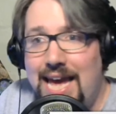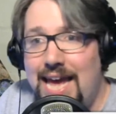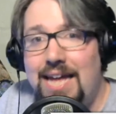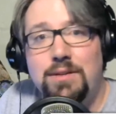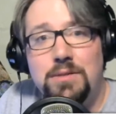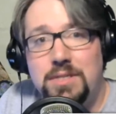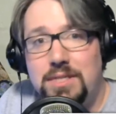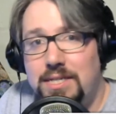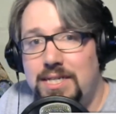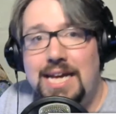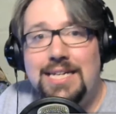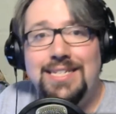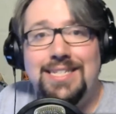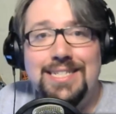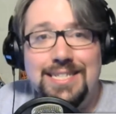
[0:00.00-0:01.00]
handles the
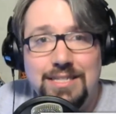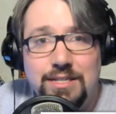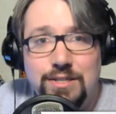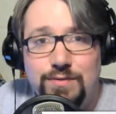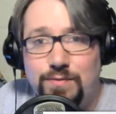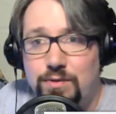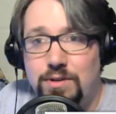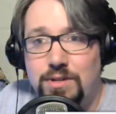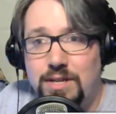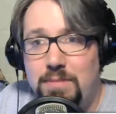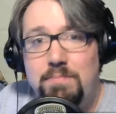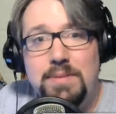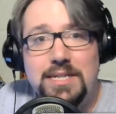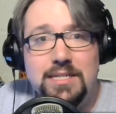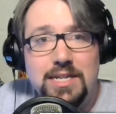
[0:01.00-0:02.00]
license for
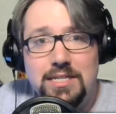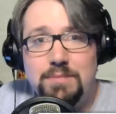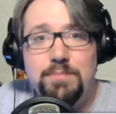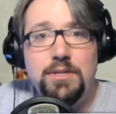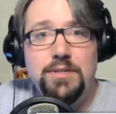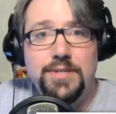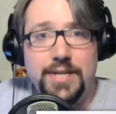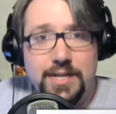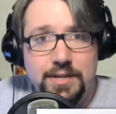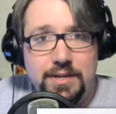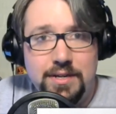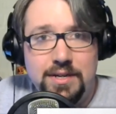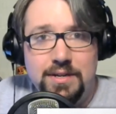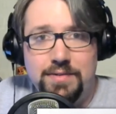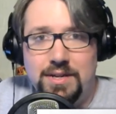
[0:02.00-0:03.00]
Limp Bizkit's music,
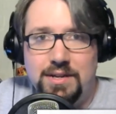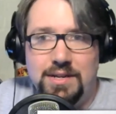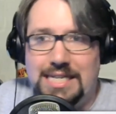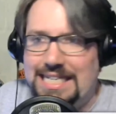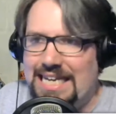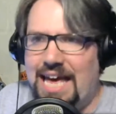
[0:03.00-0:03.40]
like